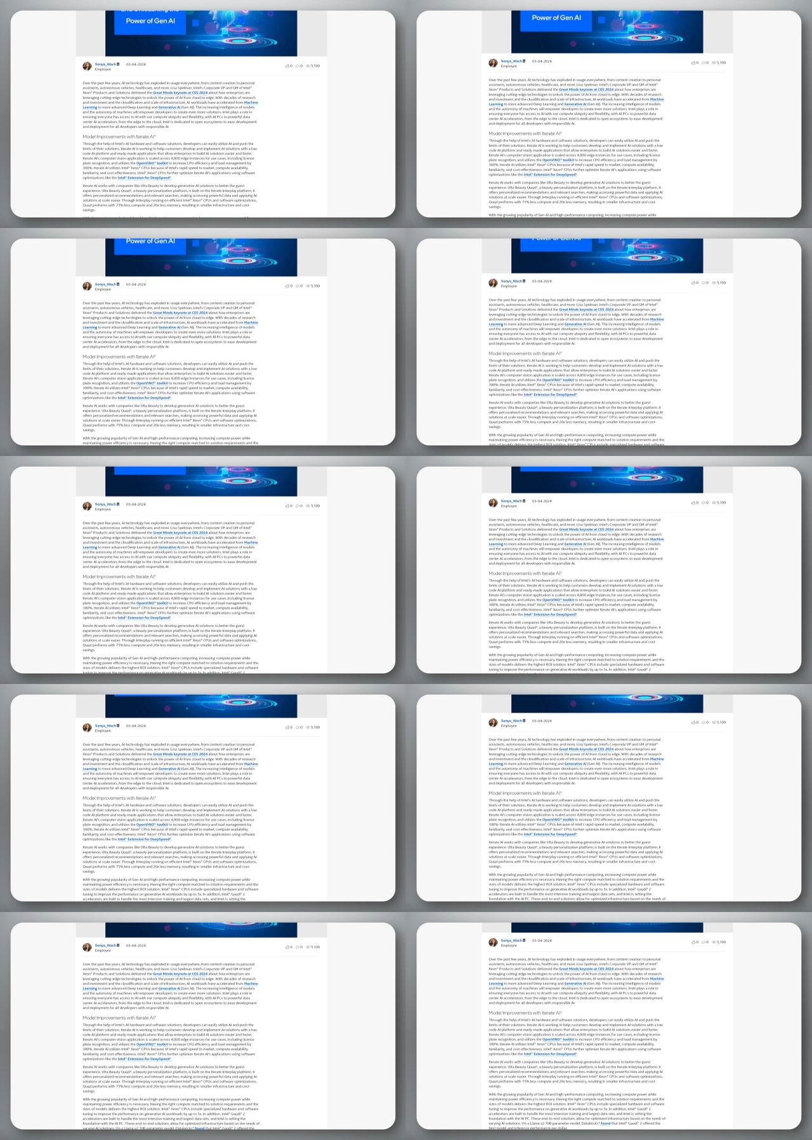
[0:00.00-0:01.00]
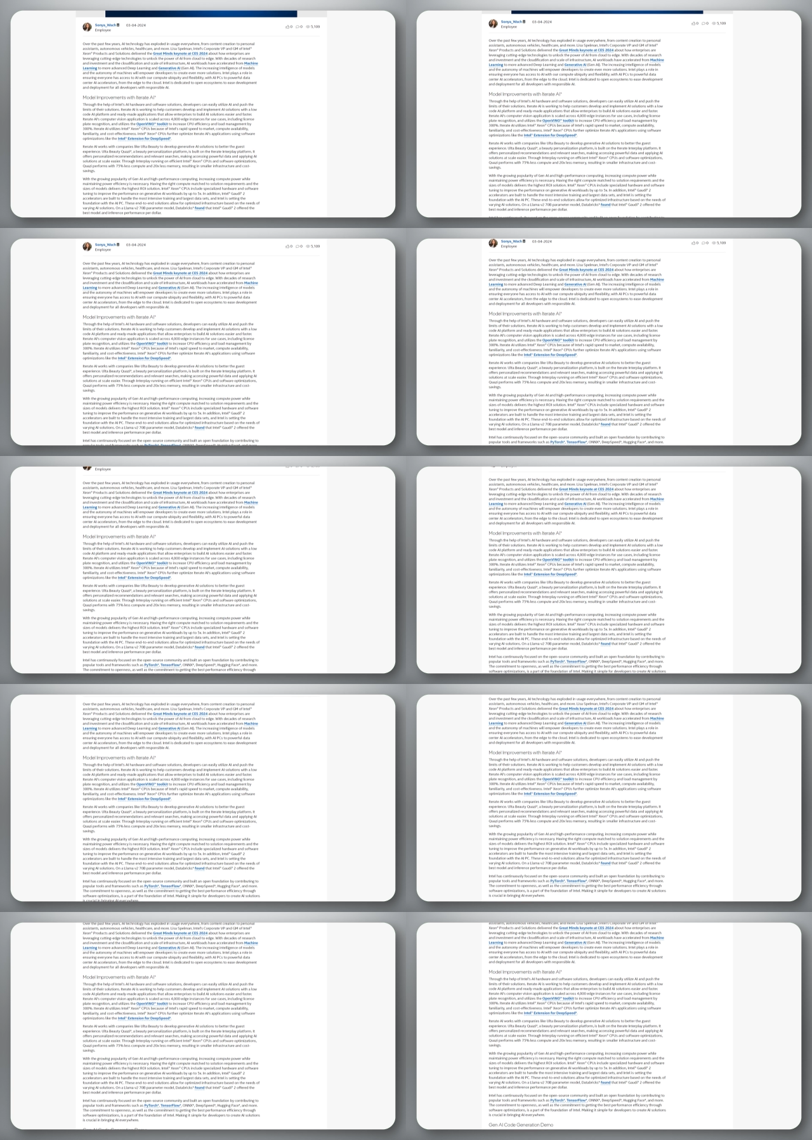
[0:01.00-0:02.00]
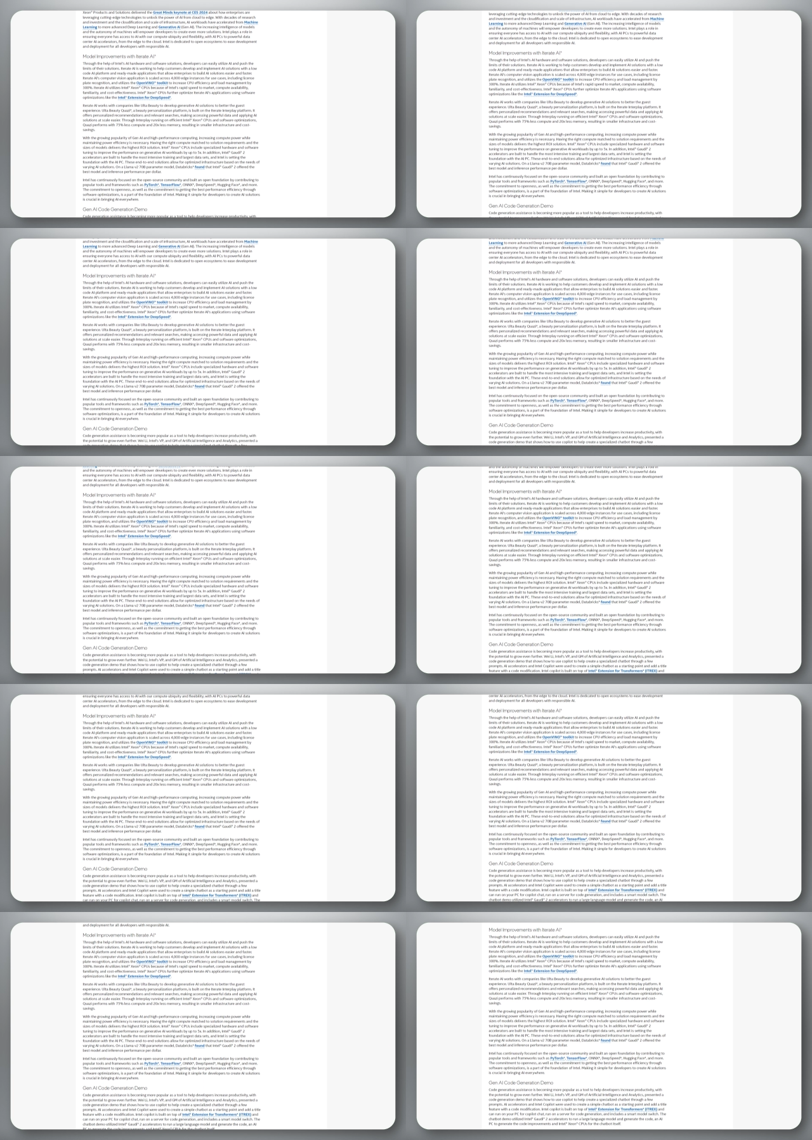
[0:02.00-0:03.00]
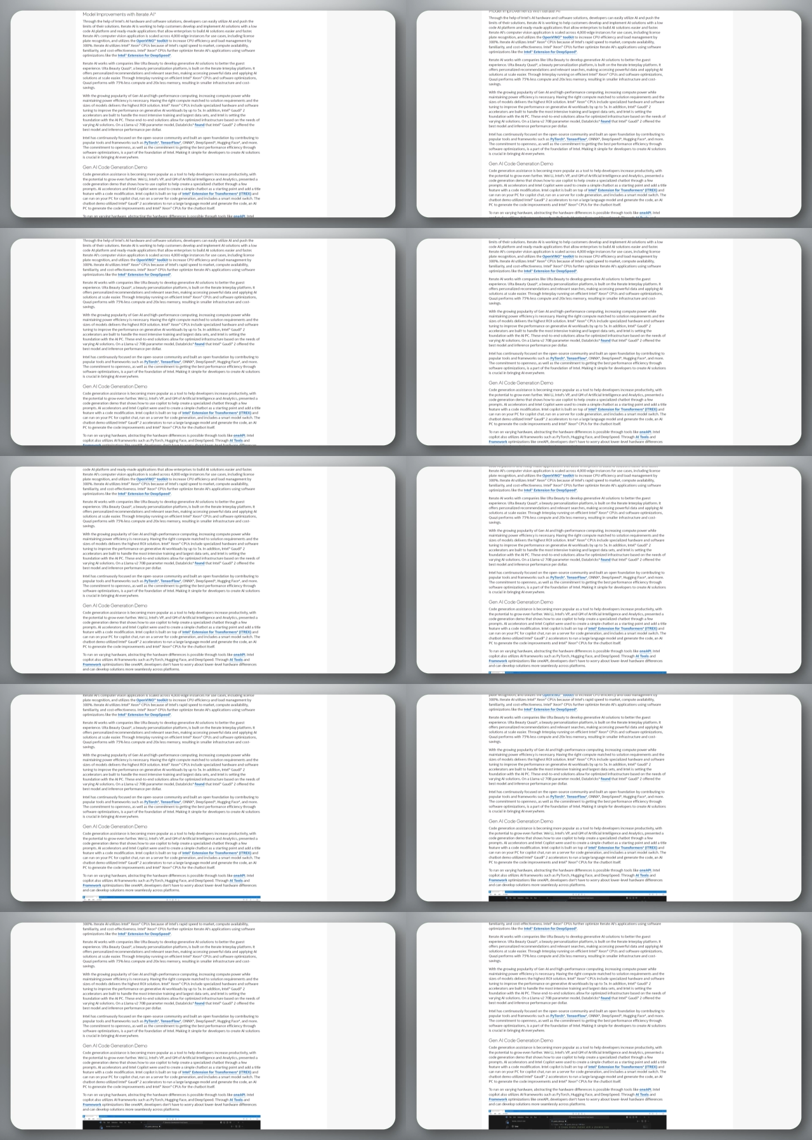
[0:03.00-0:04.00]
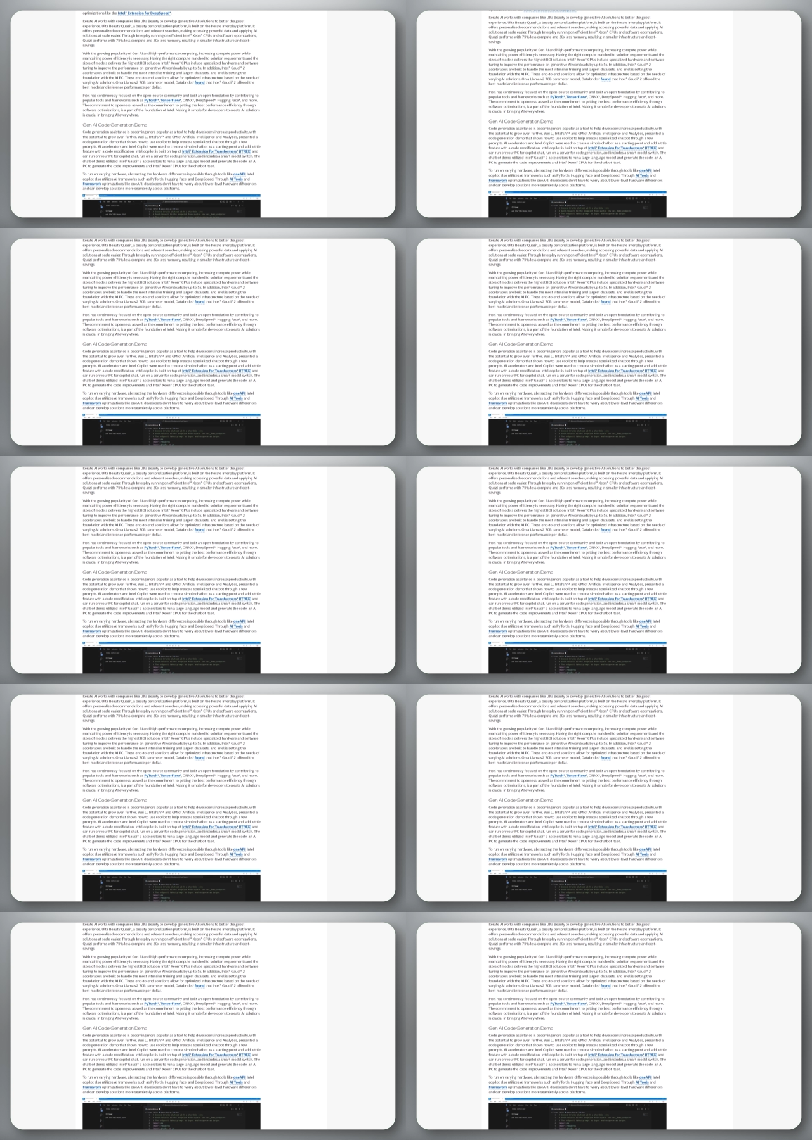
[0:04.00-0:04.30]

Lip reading: (no speaker visible)